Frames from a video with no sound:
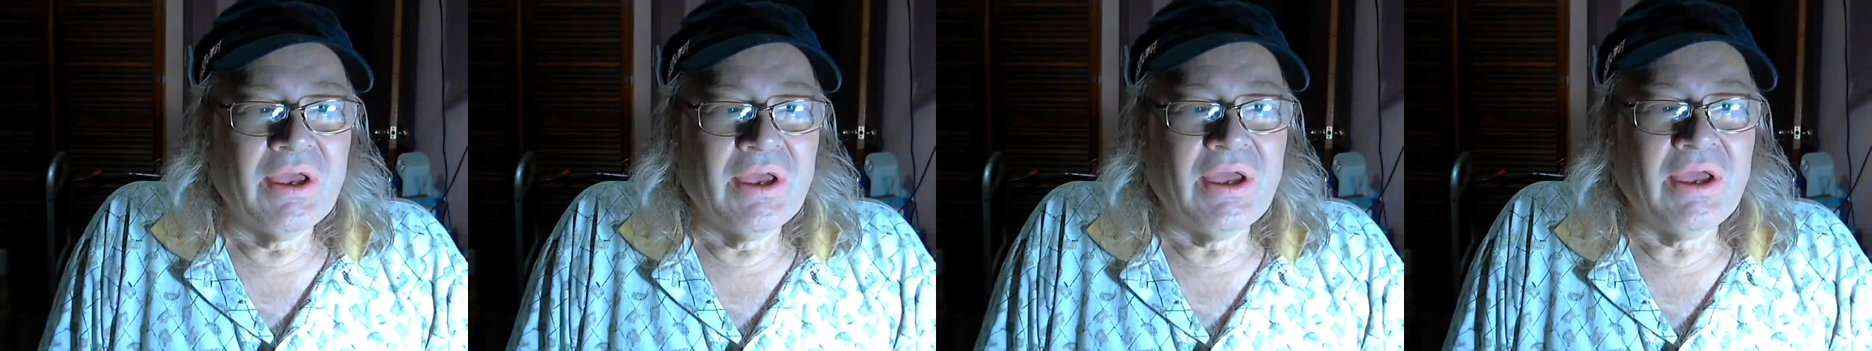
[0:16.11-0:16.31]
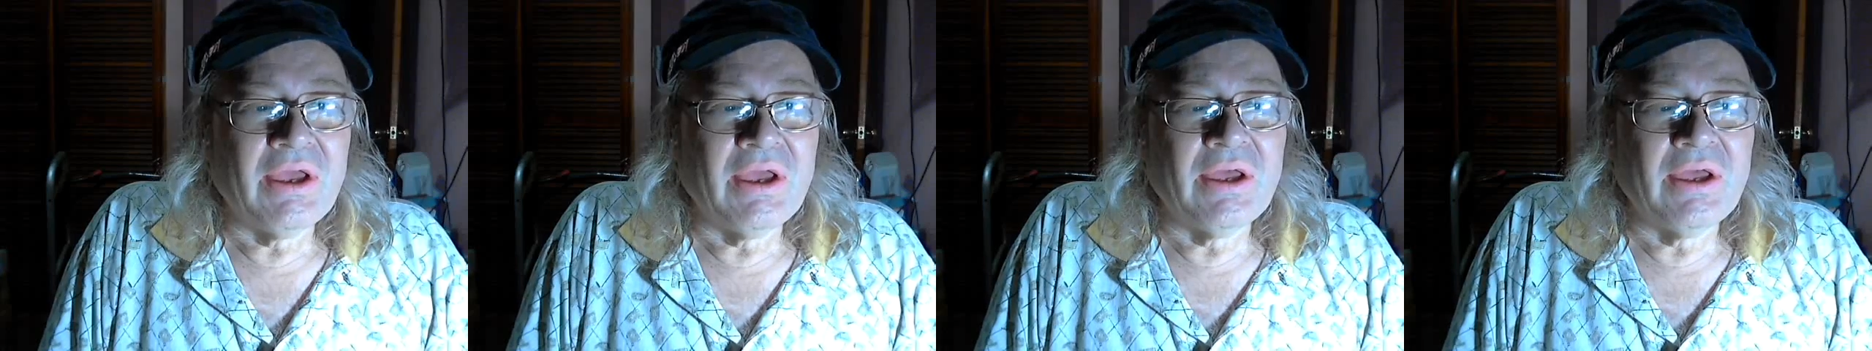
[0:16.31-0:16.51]

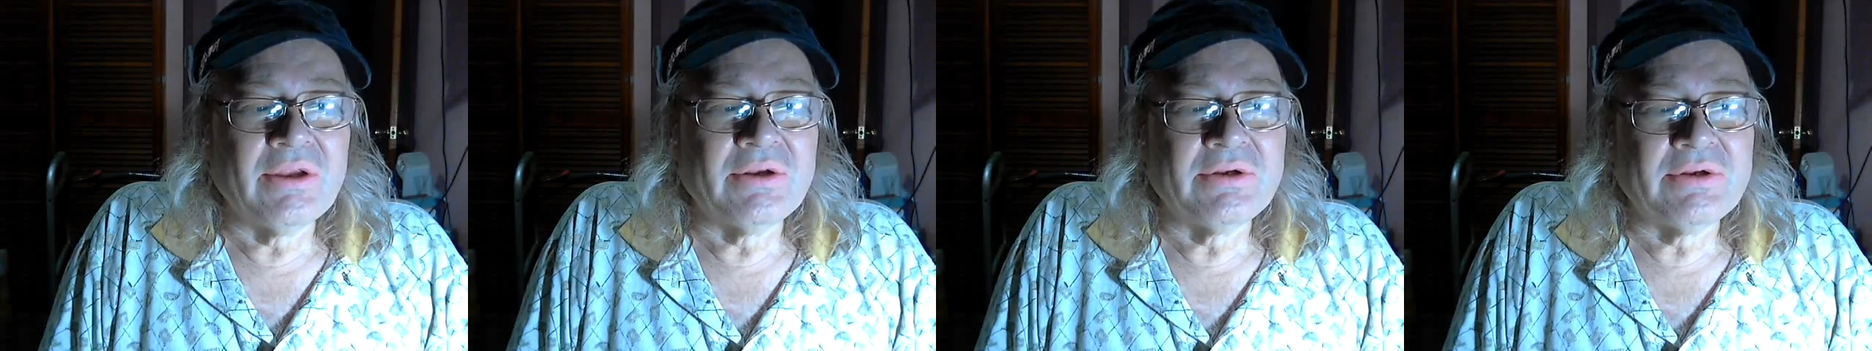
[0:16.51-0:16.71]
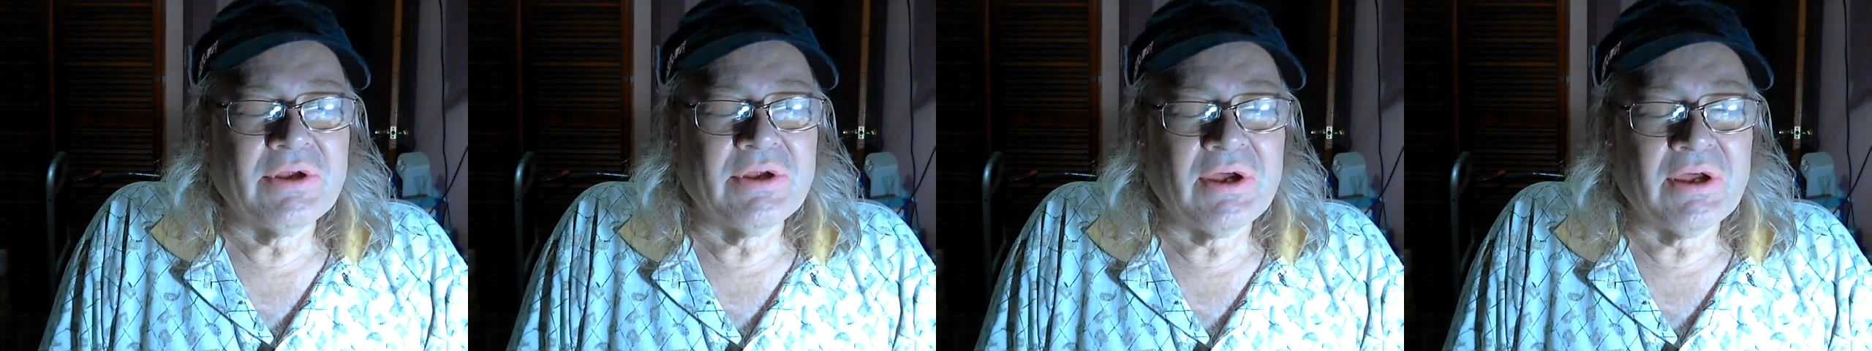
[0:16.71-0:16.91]

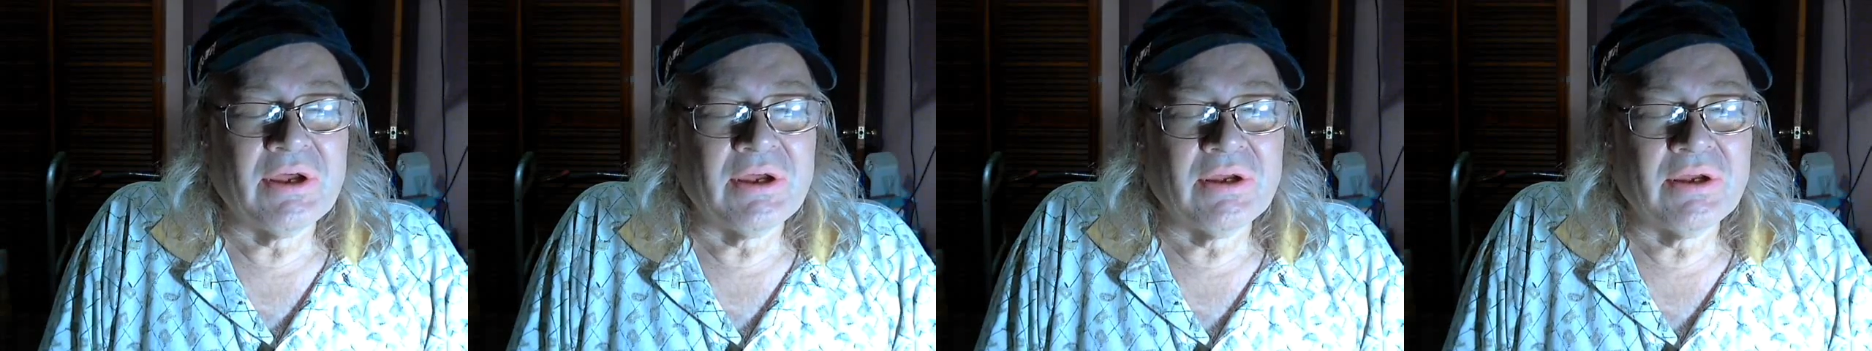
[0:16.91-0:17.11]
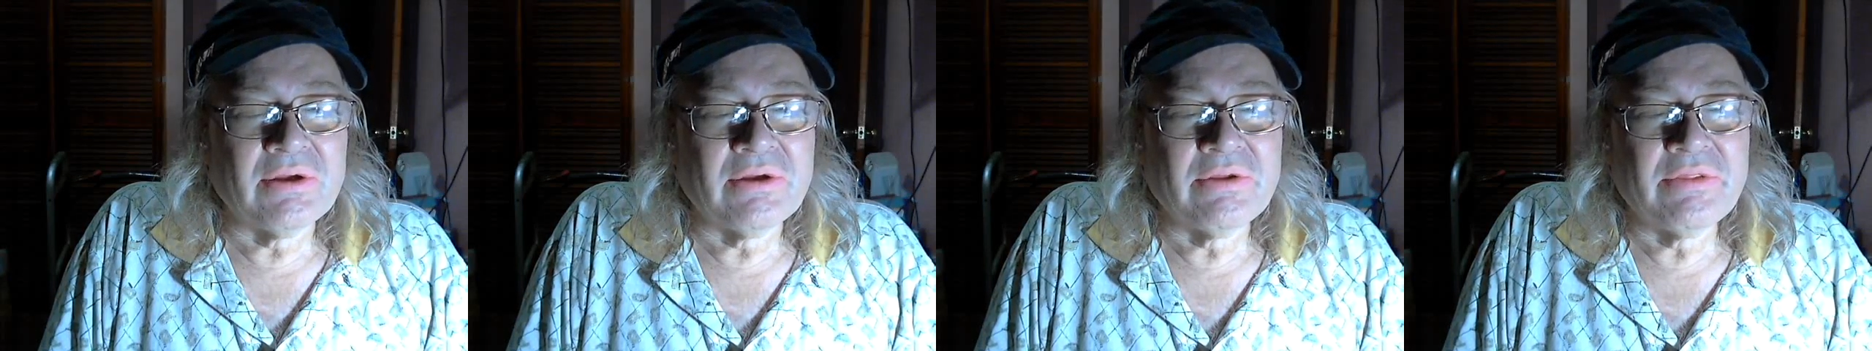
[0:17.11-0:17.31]
And
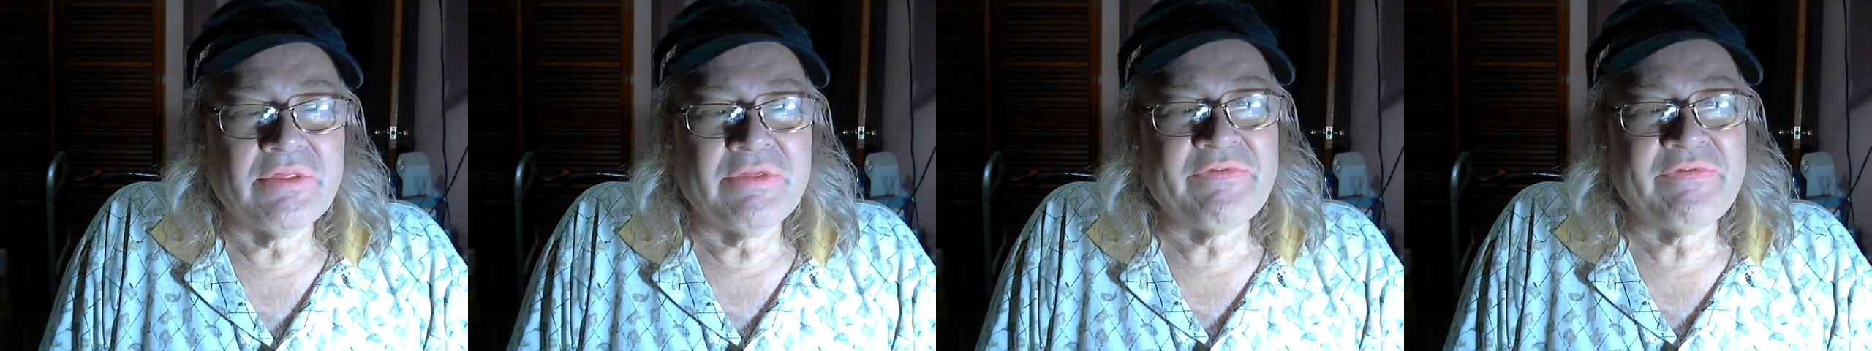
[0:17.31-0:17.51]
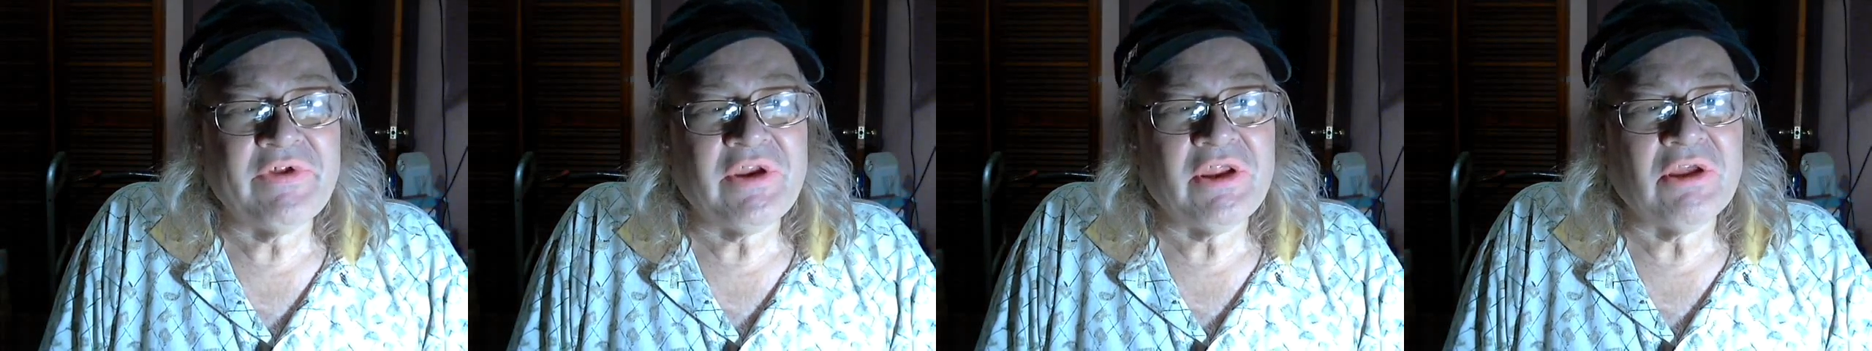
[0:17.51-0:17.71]
the
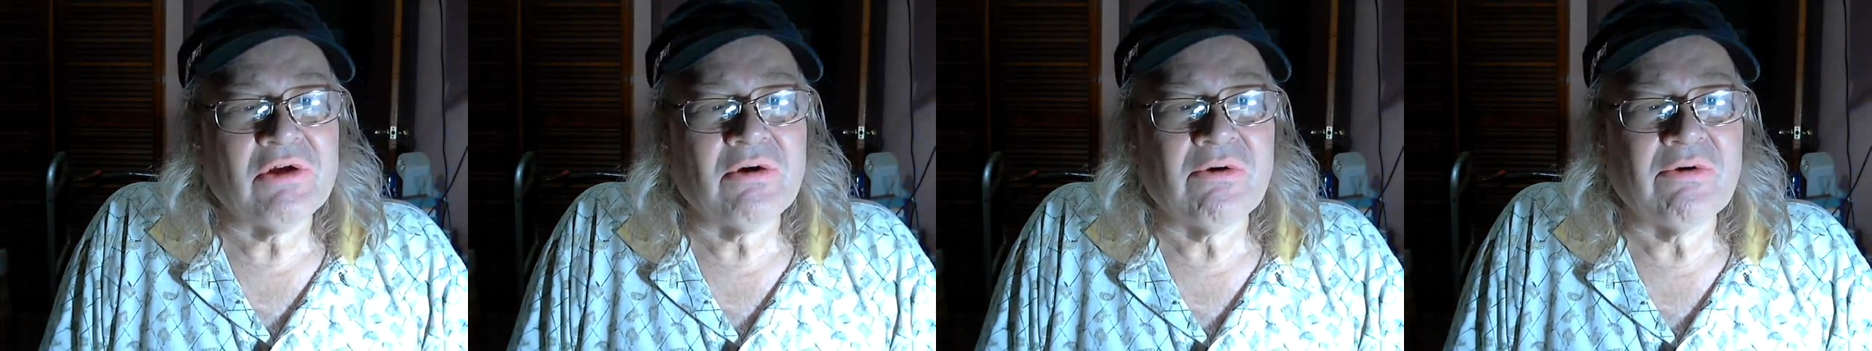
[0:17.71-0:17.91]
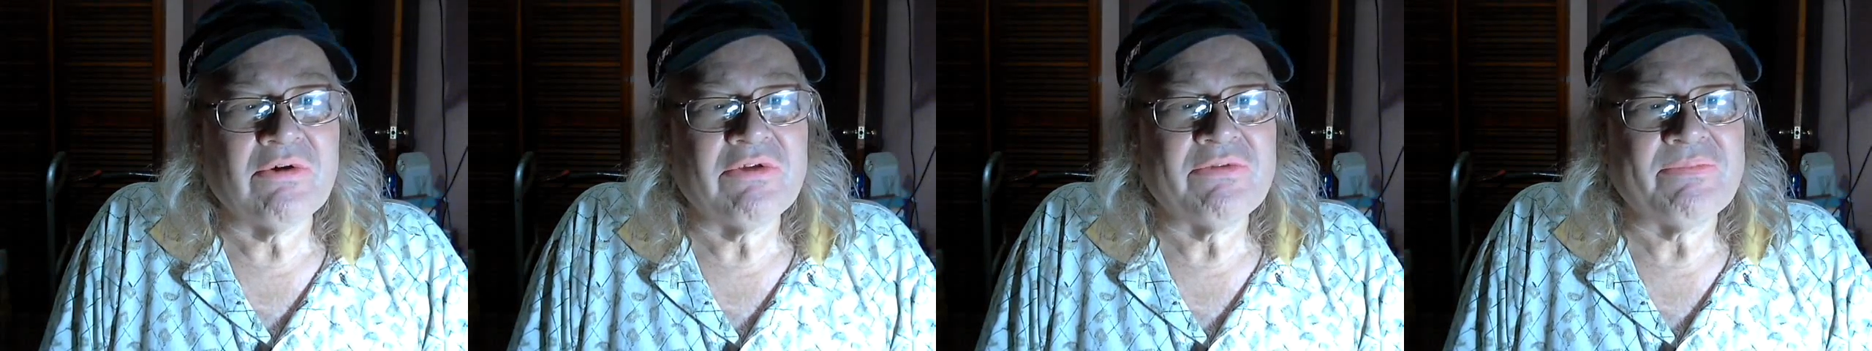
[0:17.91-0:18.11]

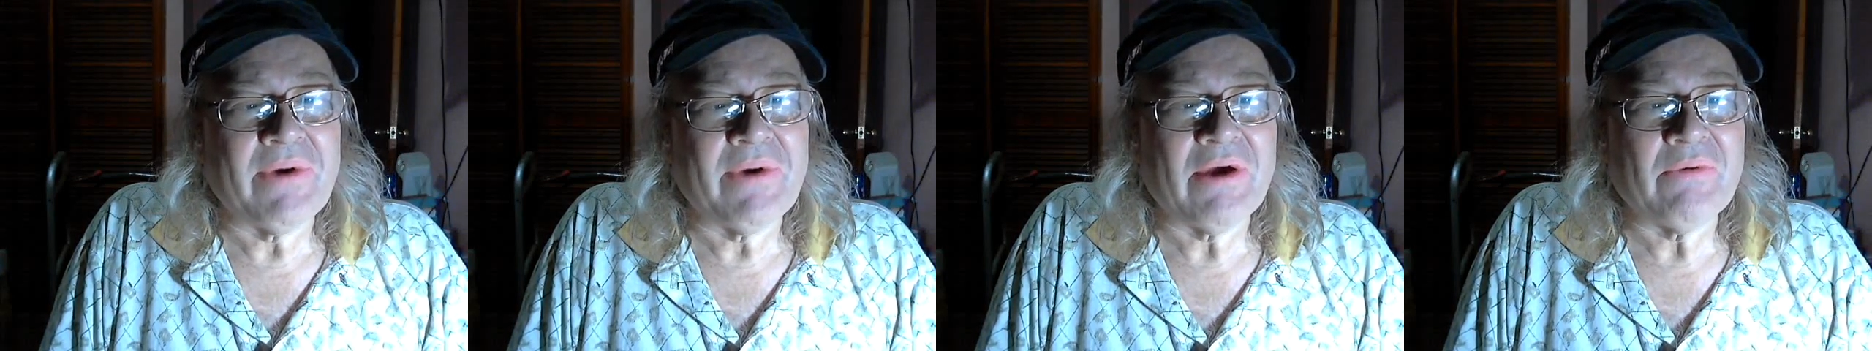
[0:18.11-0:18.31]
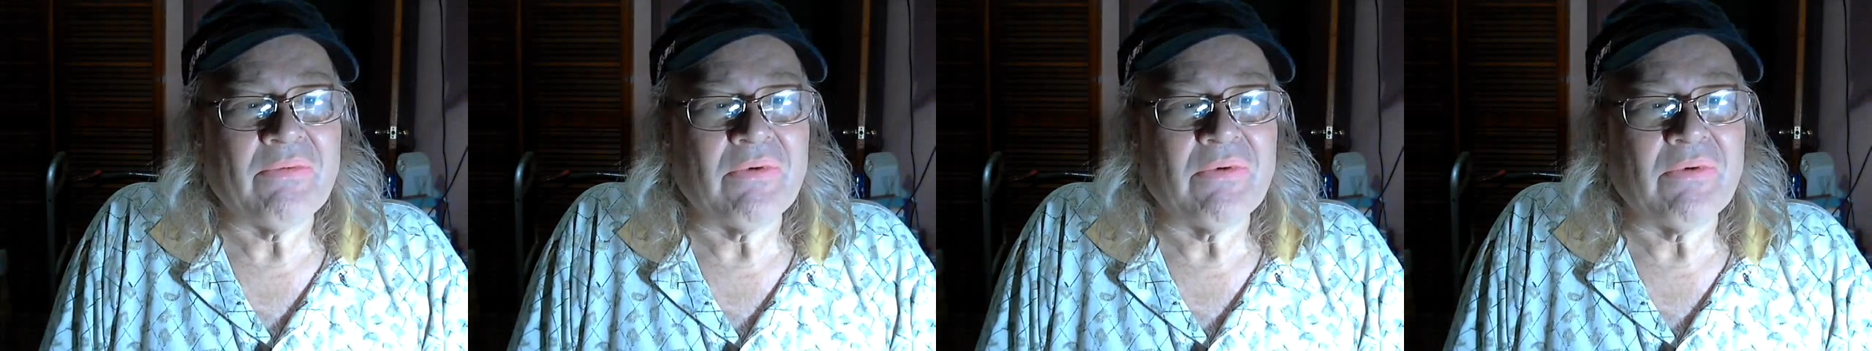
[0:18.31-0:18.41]
video is by